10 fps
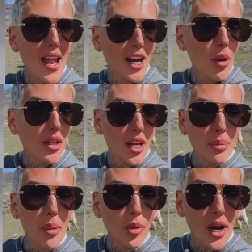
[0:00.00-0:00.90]
And I know a
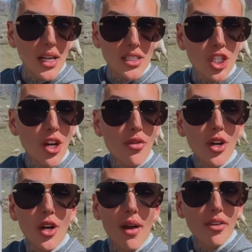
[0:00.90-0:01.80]
lot of people are asking,
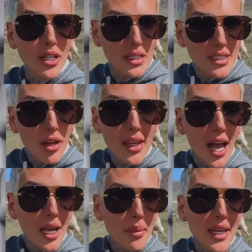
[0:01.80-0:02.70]
Jeffree, are you ever going to sell
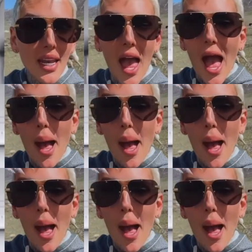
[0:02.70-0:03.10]
yak meat?